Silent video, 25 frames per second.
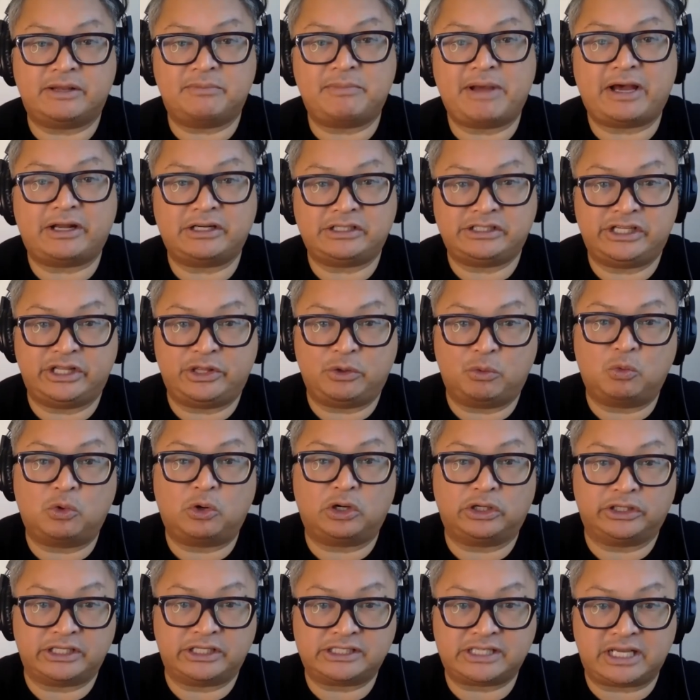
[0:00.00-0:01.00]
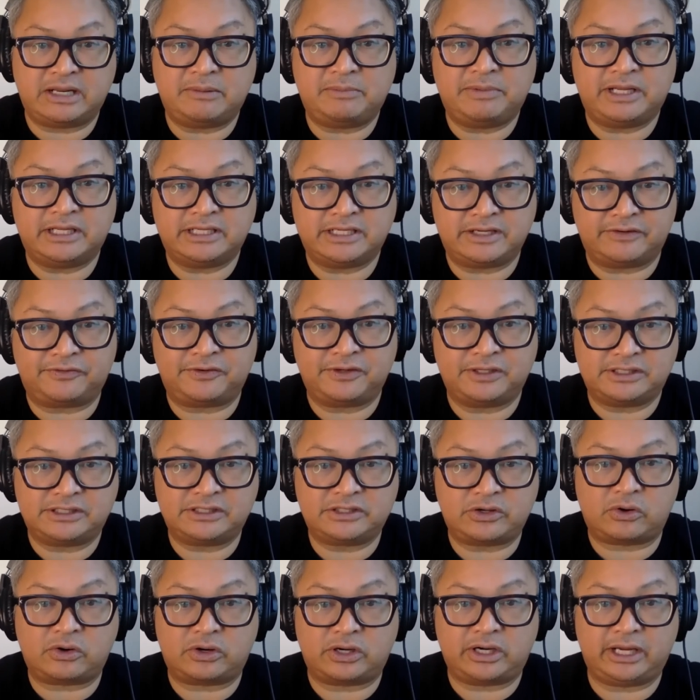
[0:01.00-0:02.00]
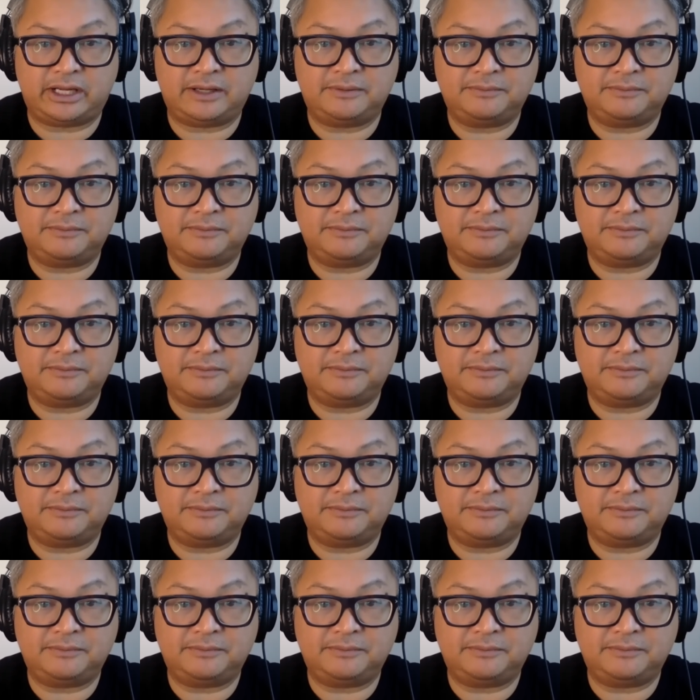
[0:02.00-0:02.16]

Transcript: out into the world it's going to be a different story yeah.